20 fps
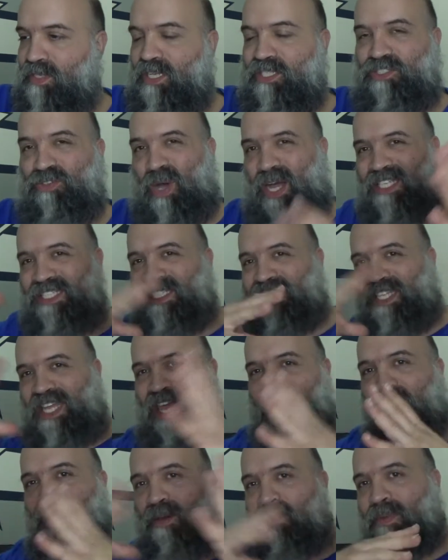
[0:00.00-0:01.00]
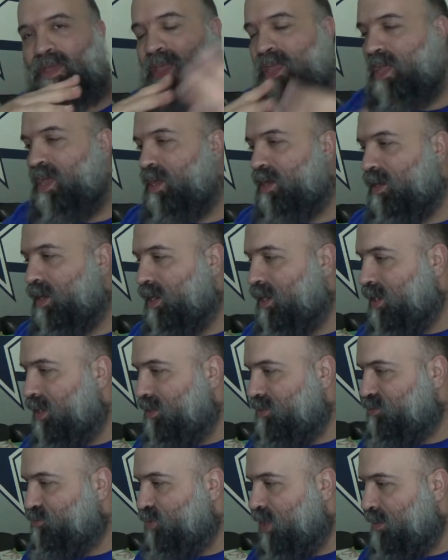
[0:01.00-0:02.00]
So I just ended up
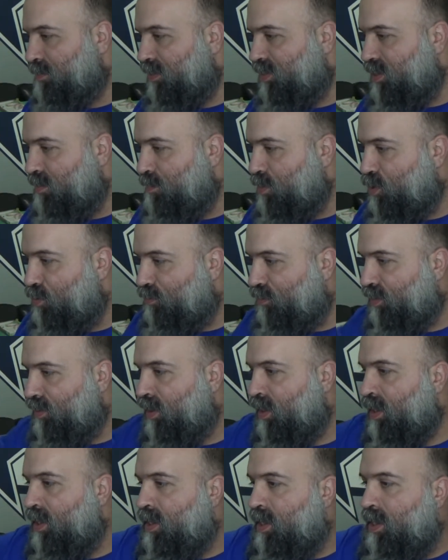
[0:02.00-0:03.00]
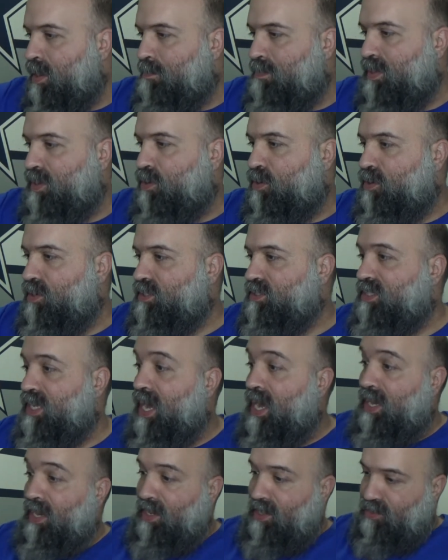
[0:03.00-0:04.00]
swapping them over because
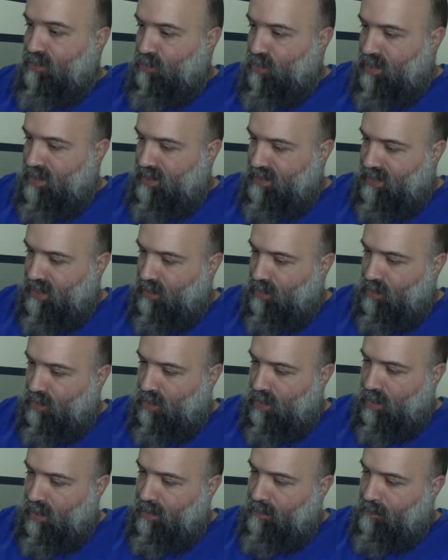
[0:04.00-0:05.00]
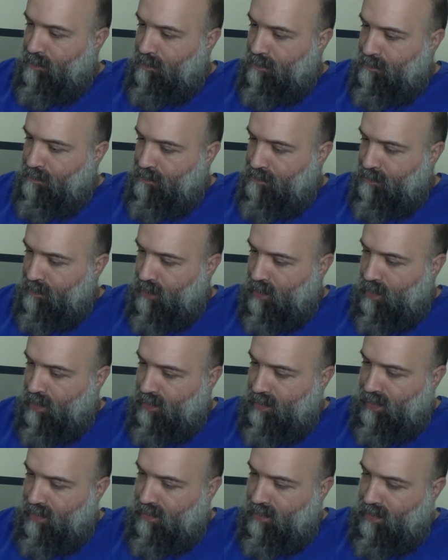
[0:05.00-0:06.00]
I like the way that they look on them
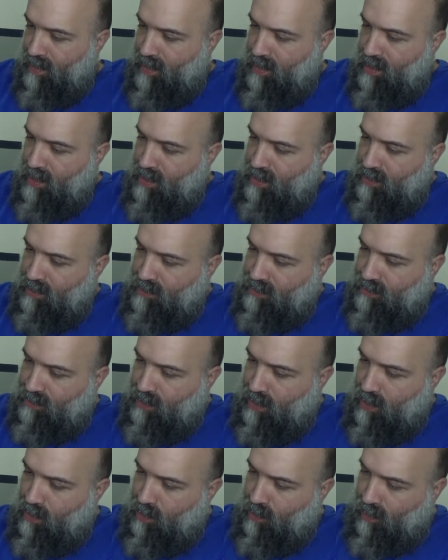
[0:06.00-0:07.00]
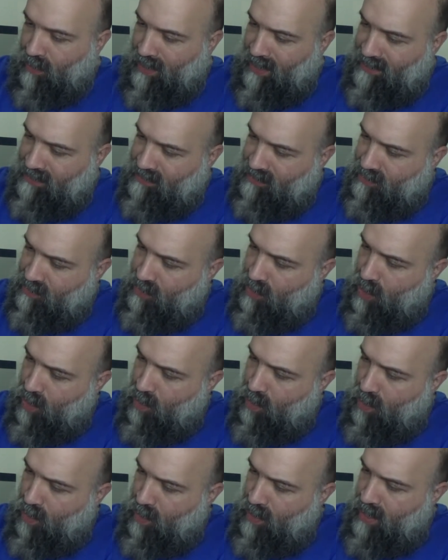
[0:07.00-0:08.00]
on there. So let's
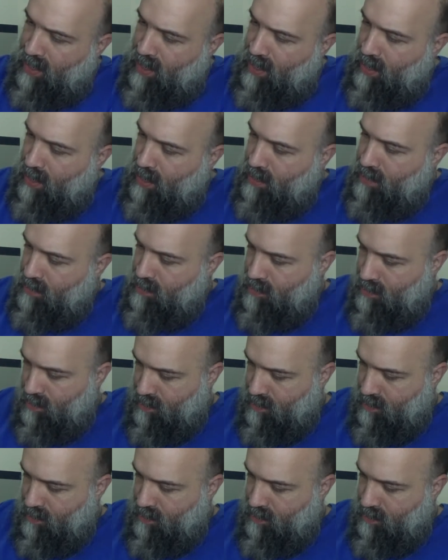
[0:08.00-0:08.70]
go on ahead,